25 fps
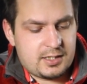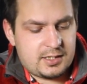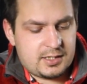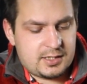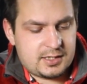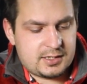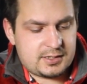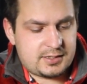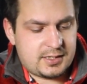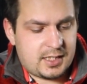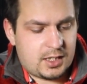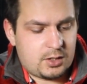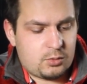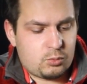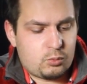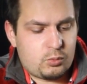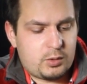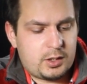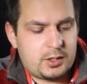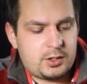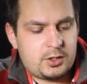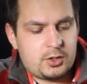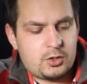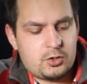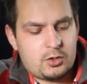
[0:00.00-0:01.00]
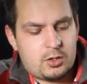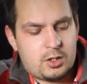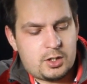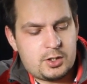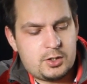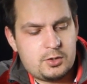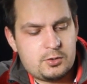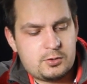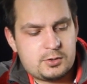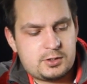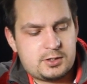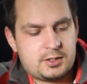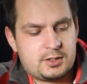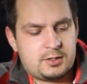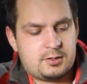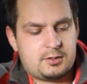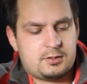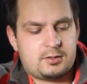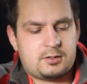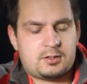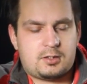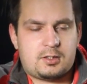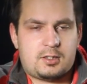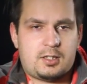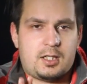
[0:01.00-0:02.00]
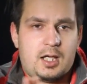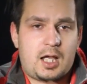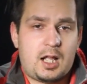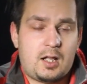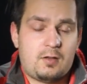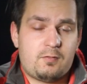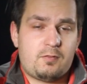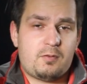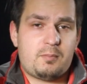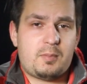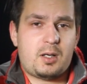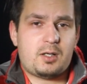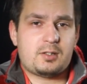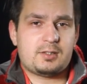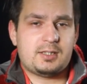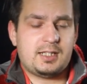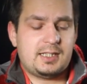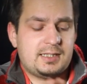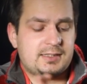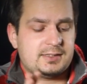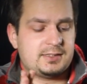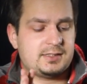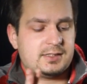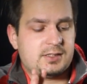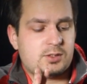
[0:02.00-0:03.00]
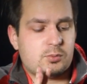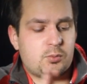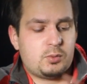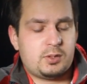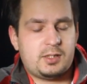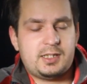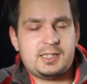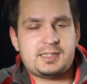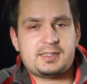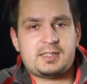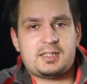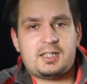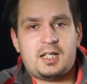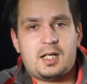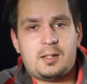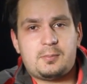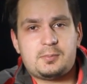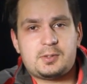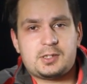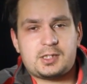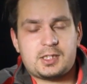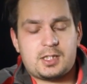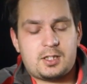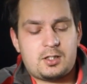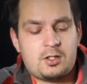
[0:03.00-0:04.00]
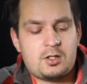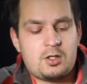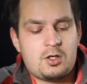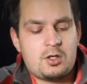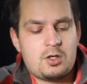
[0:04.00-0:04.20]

is that when you are using alpha mount lenses with this adapter